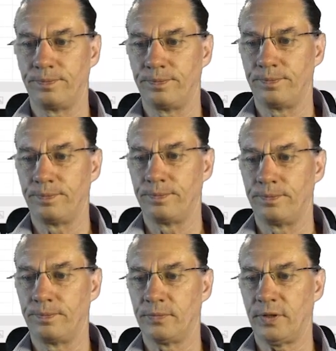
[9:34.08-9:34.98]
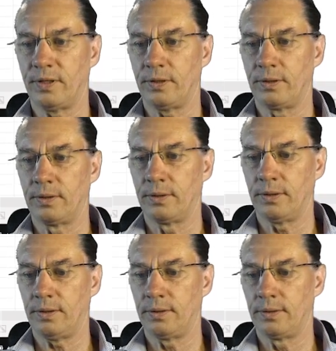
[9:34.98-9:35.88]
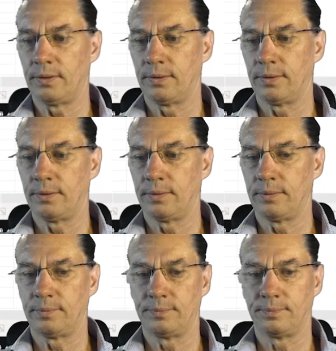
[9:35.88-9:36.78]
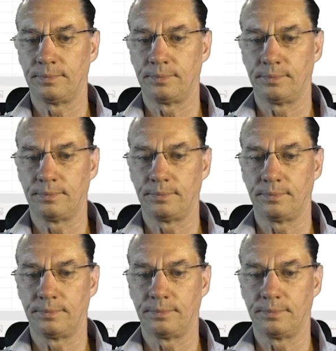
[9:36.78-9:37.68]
No one is speaking in this clip.